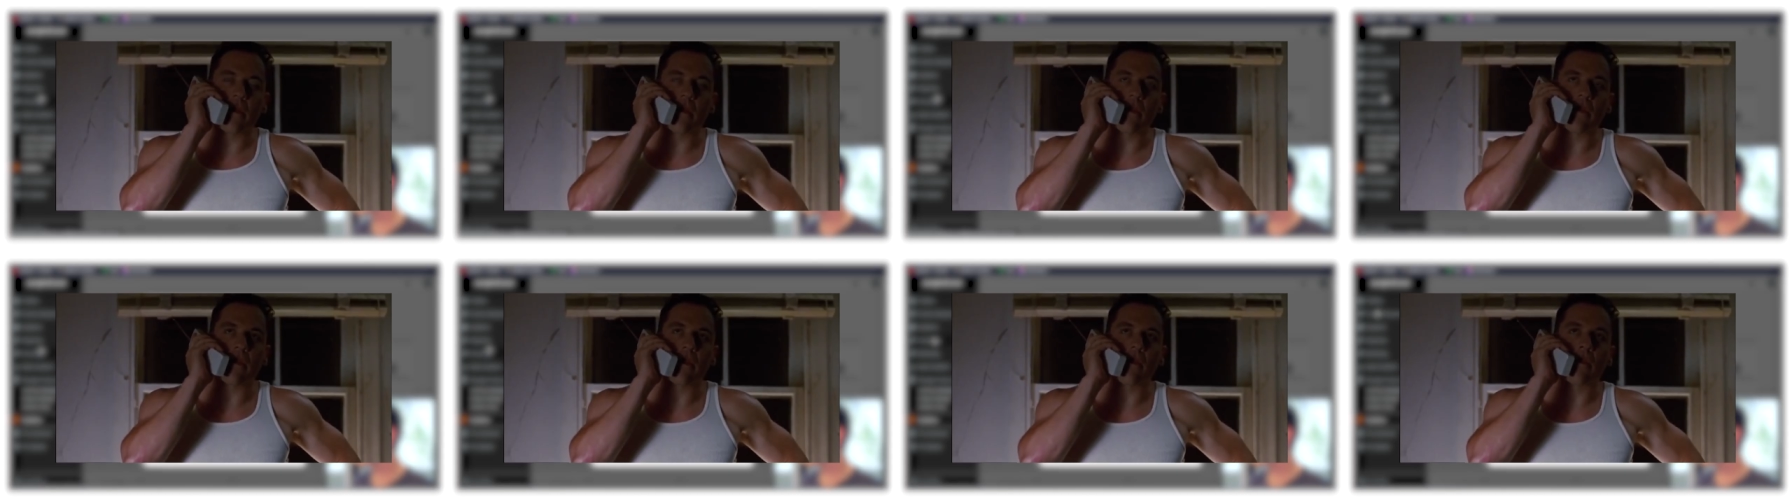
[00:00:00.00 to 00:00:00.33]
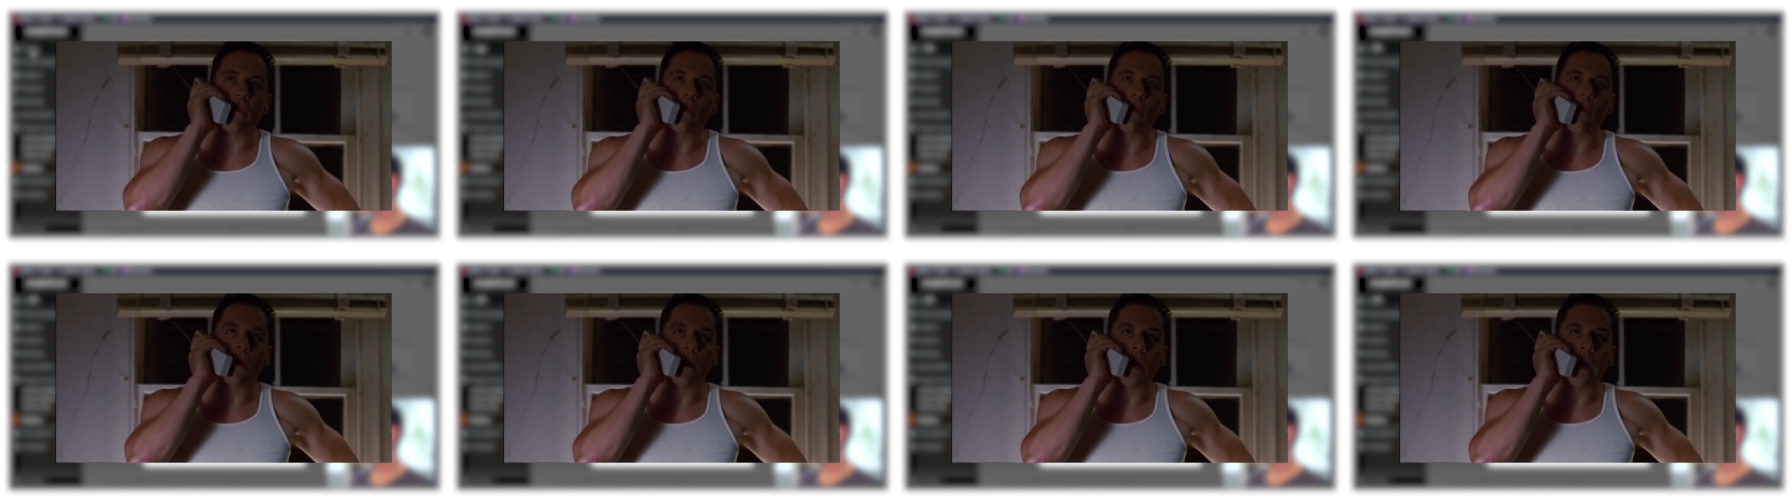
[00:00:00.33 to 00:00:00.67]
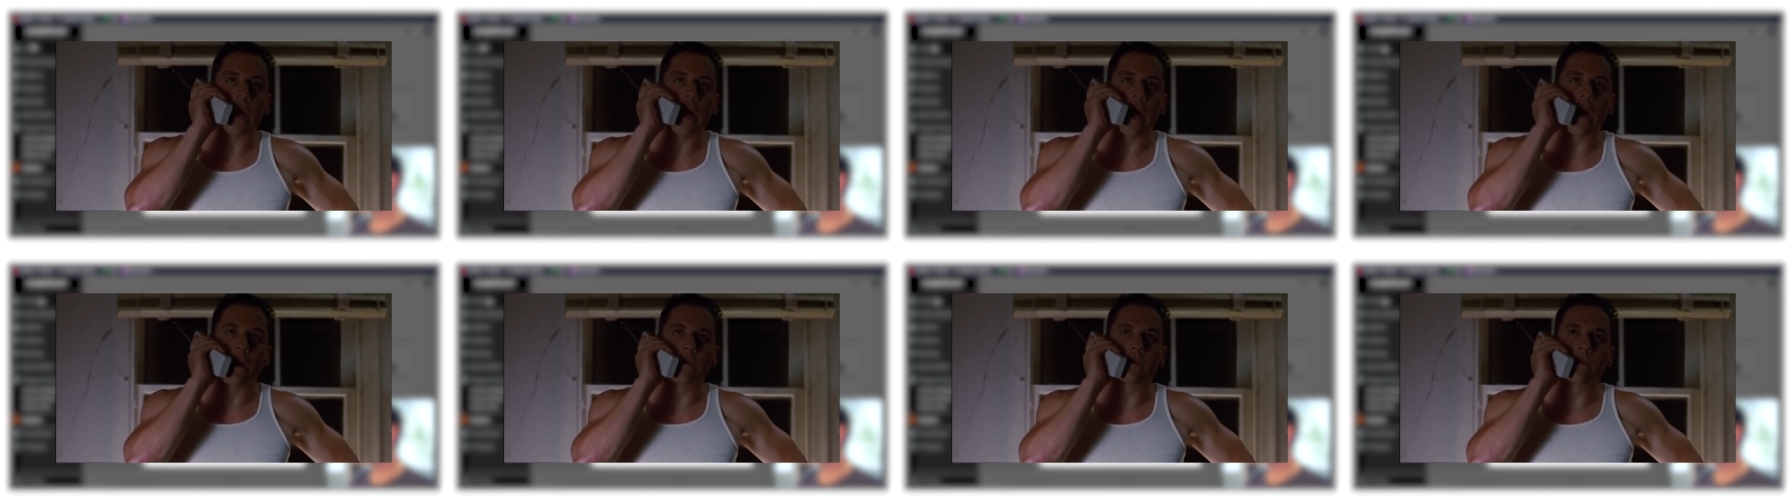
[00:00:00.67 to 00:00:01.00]
This just isn't
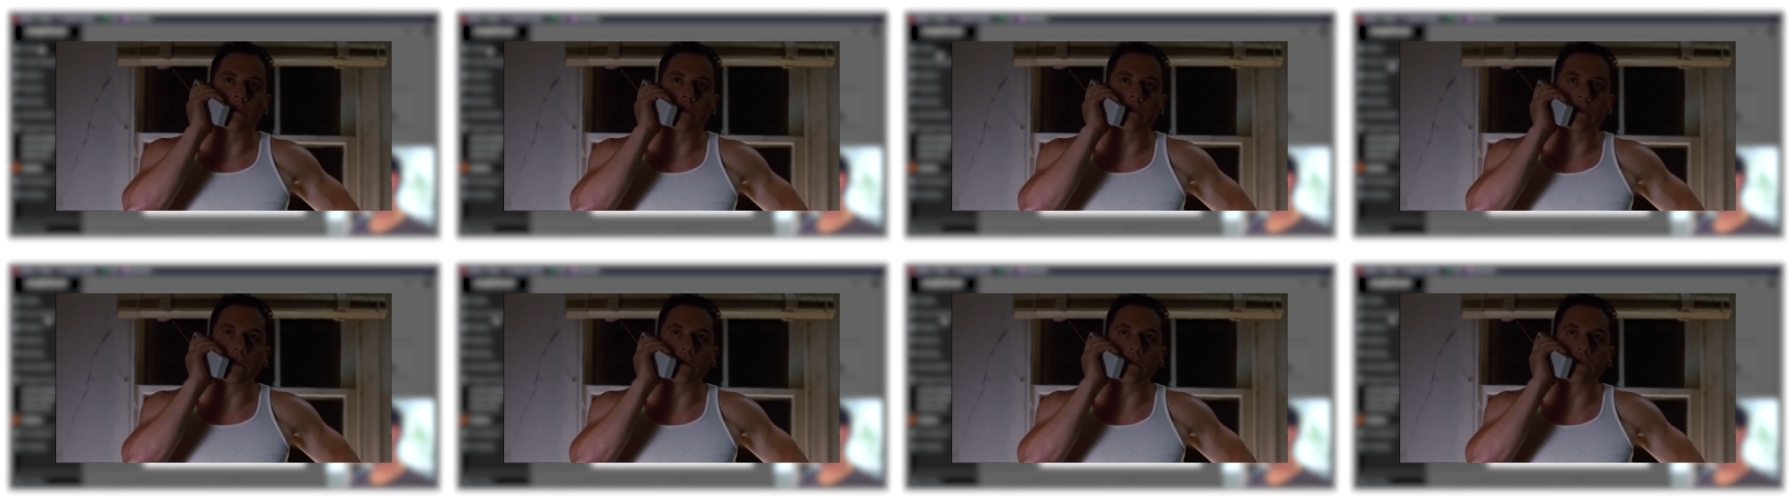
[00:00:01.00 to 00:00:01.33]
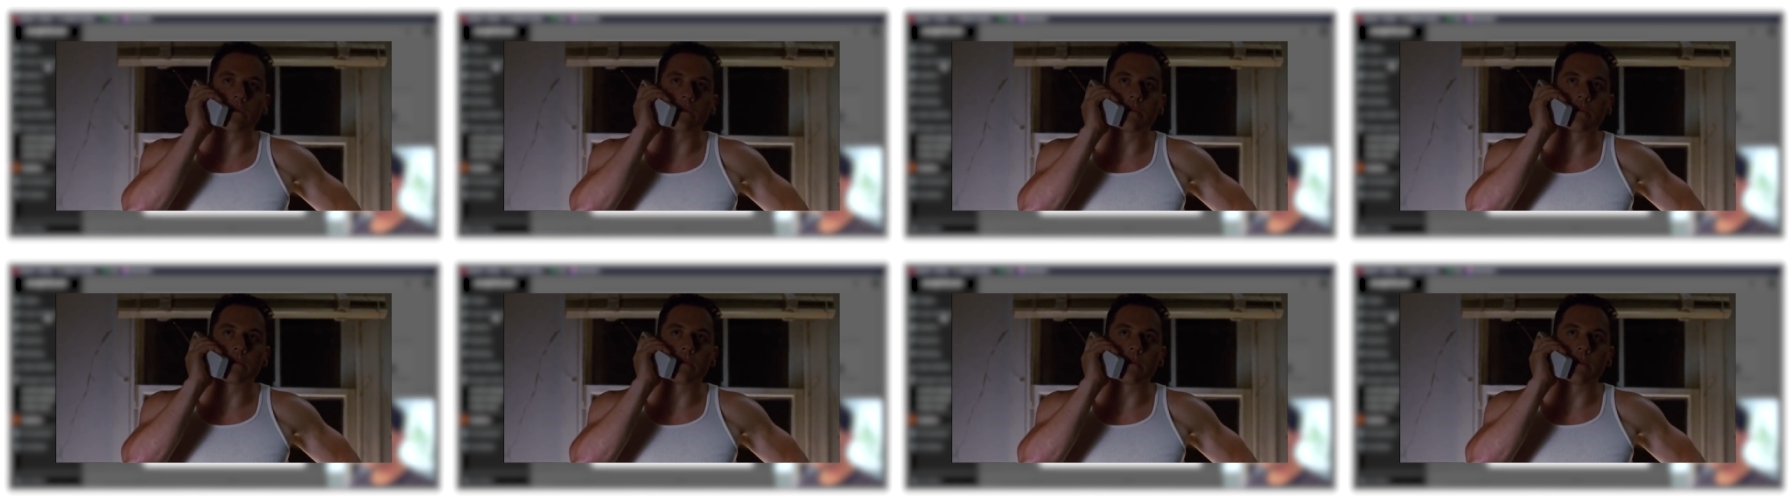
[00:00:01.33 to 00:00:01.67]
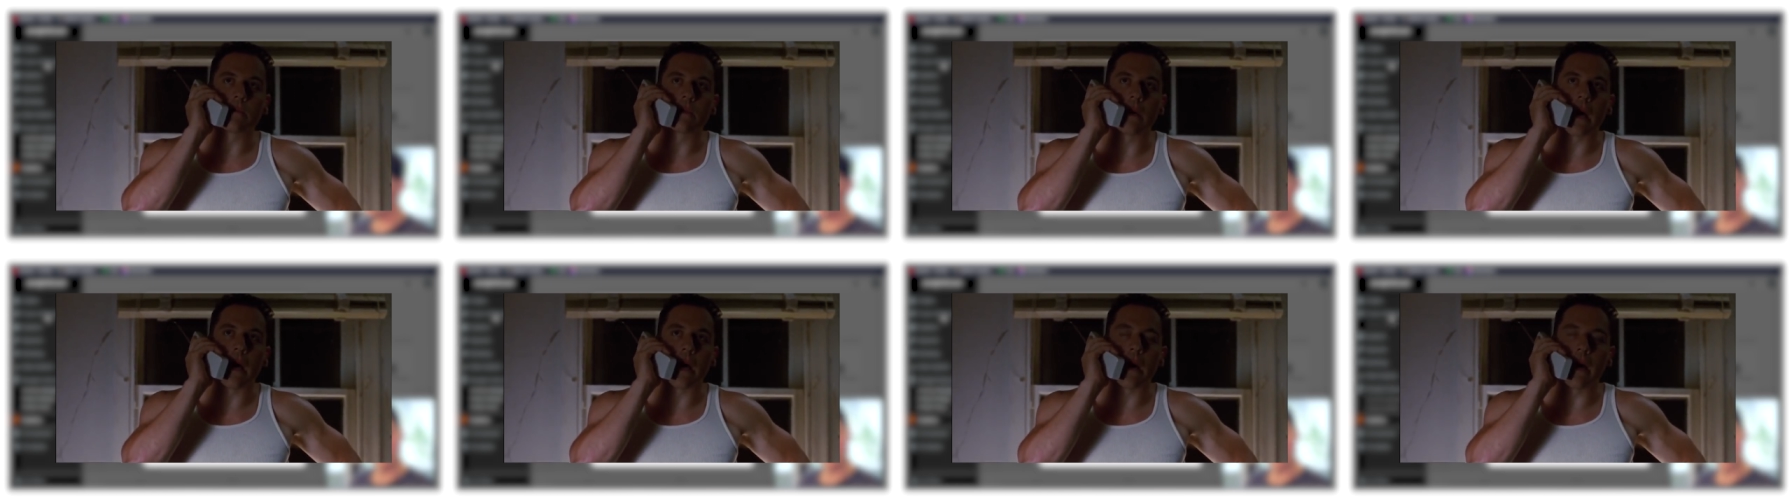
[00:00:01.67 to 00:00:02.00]
working out.
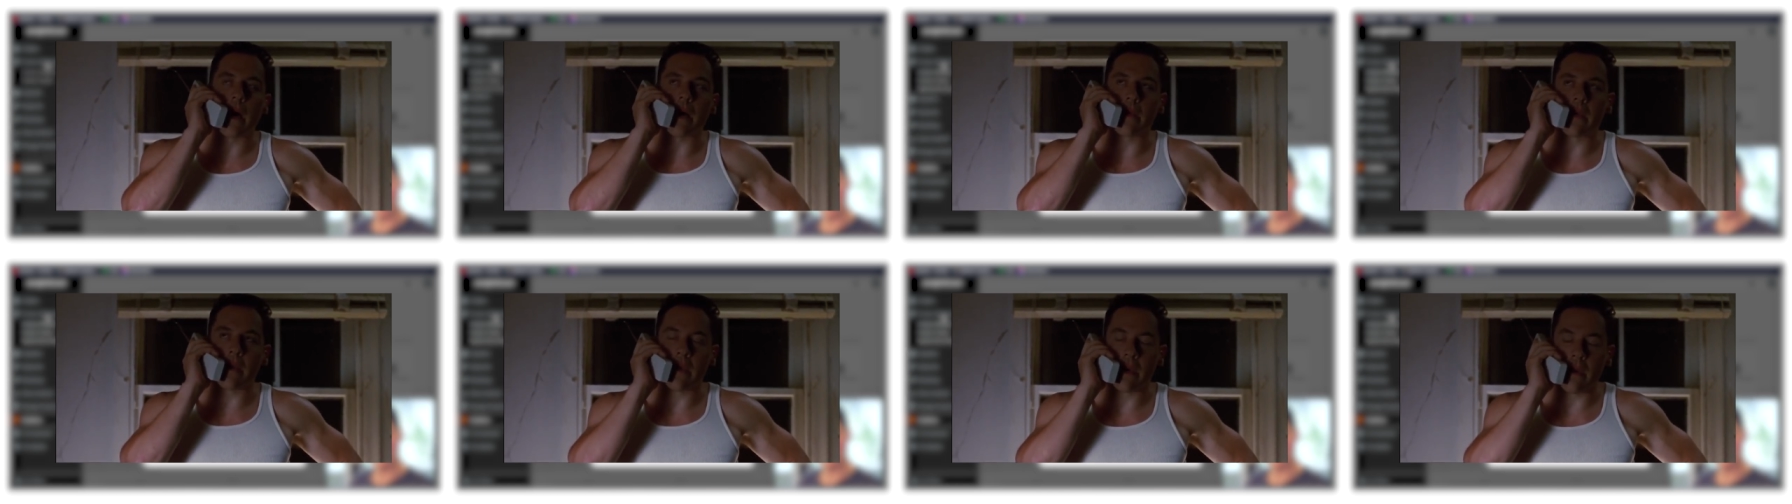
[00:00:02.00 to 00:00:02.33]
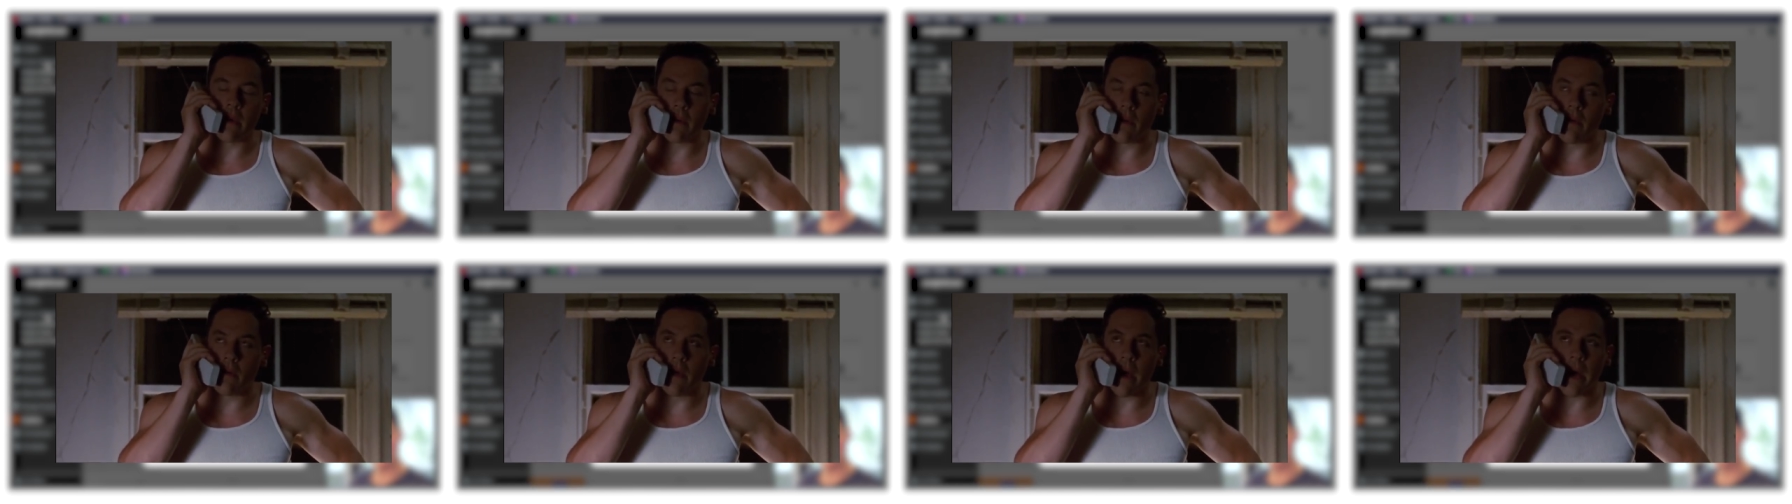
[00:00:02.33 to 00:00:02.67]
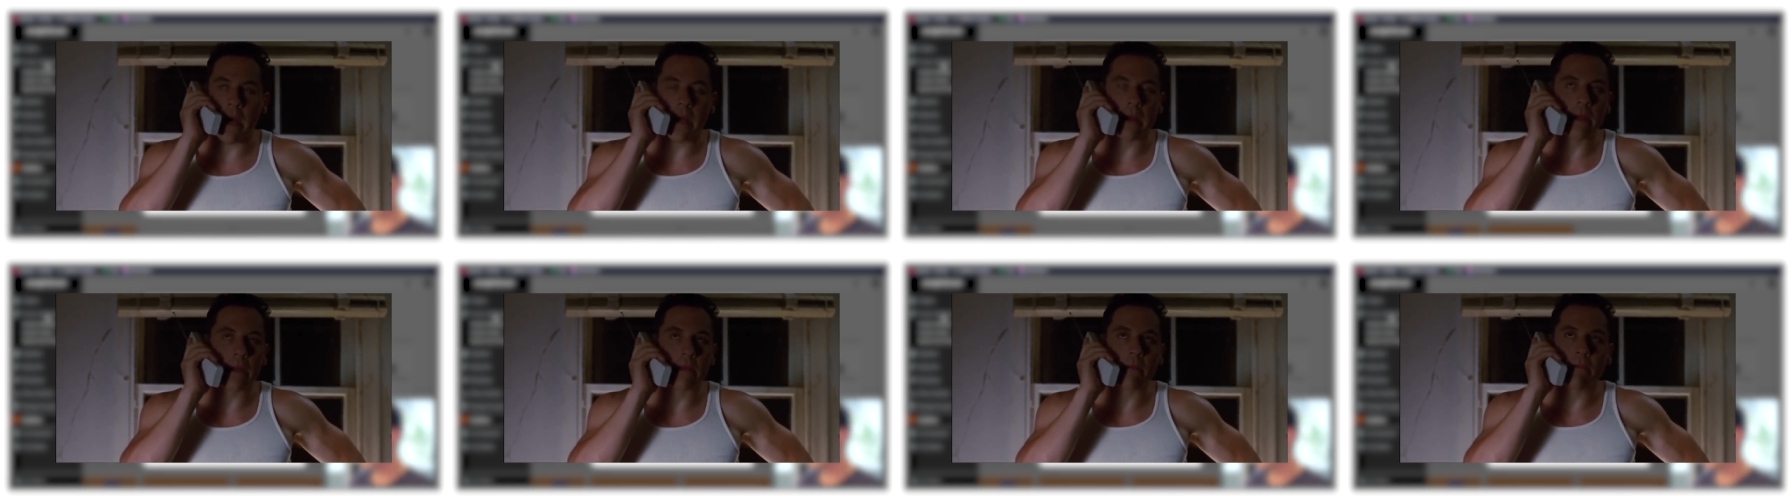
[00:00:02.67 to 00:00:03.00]
I, I think you're
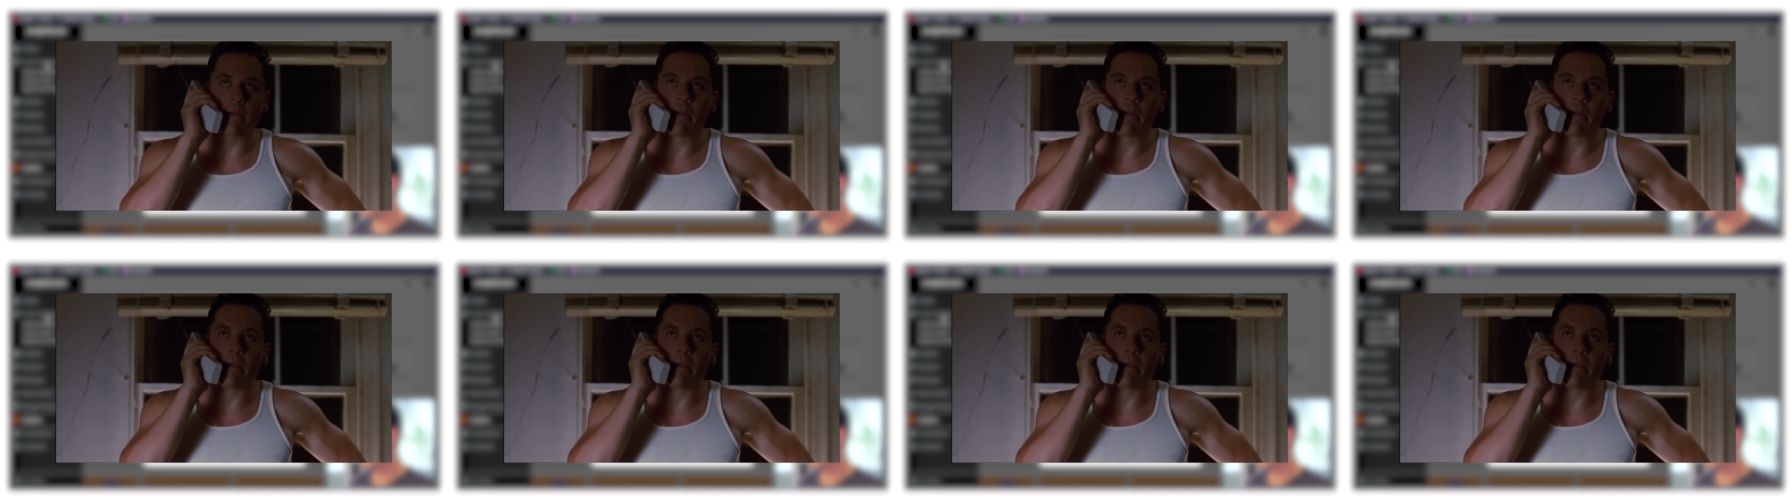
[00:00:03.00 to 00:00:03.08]
great,